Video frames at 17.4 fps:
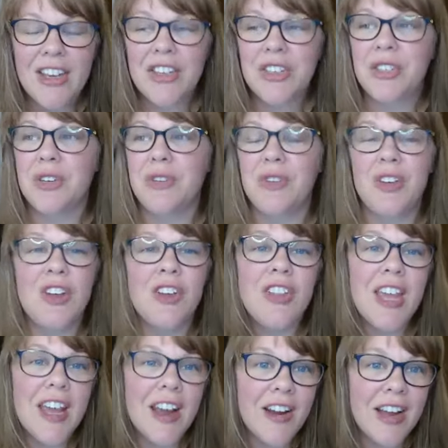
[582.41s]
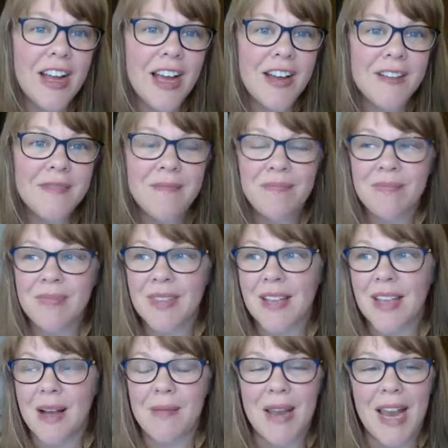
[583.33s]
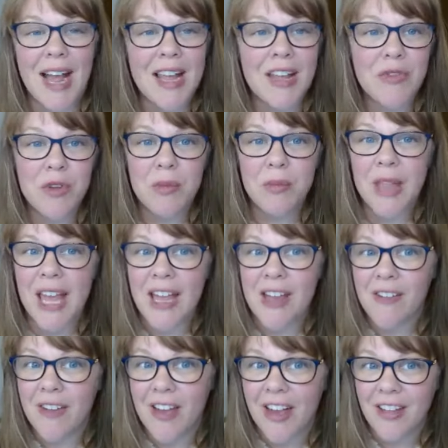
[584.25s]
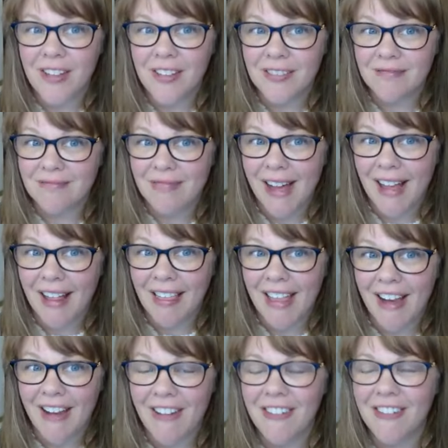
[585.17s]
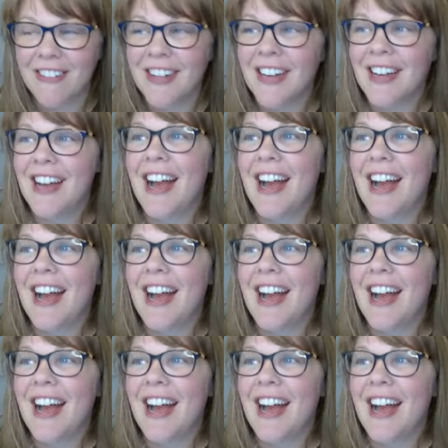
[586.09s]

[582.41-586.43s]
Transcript: So if you know the area, coming at you from Lakeville, hello.